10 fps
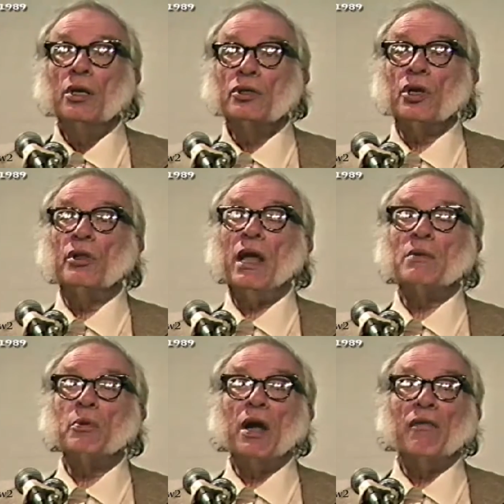so
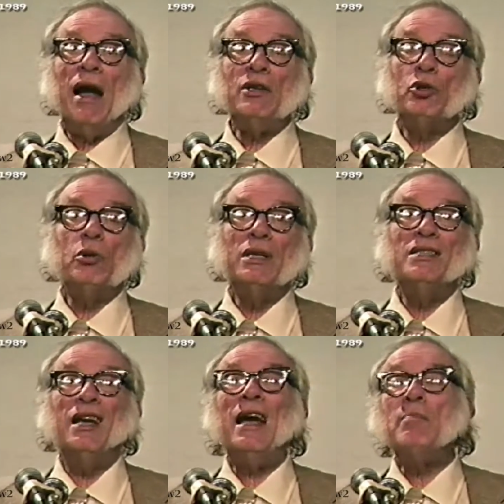that we are actually
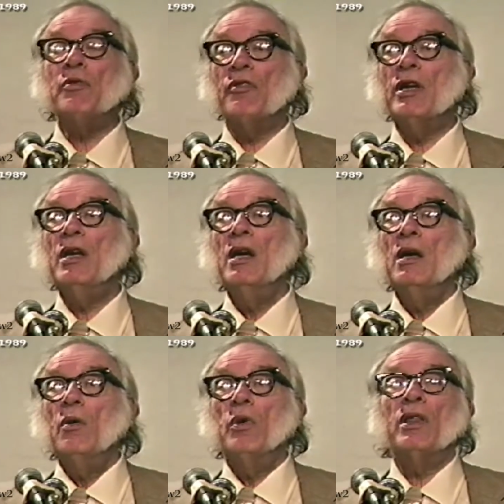tampering
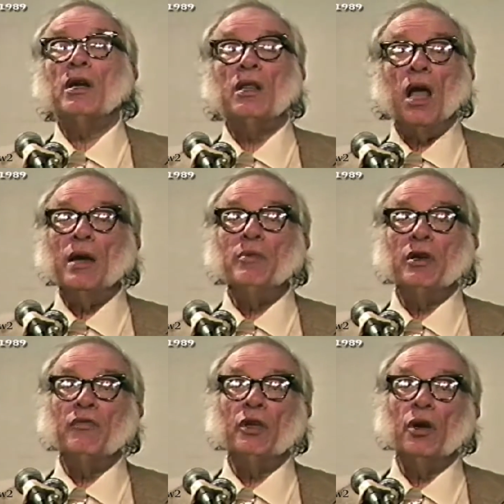with the
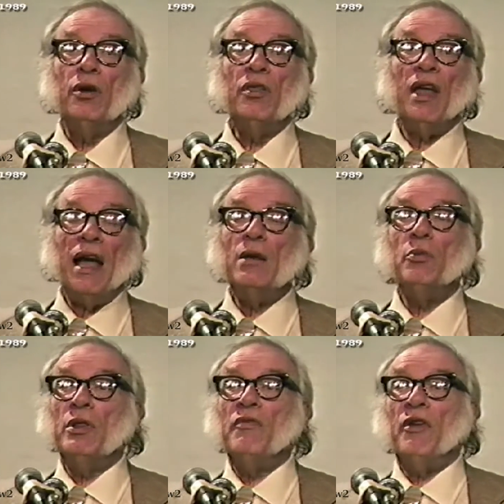climate of the Earth
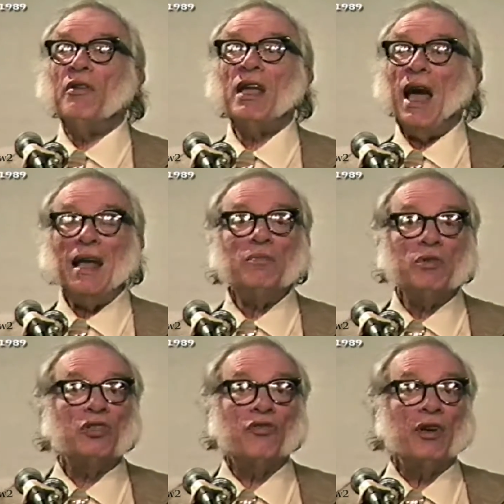and with the very
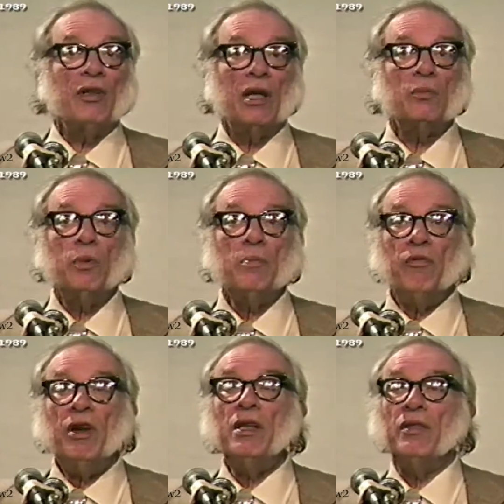atmosphere that we
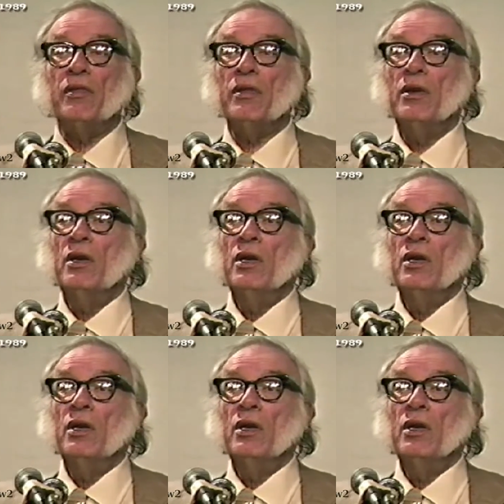breathe,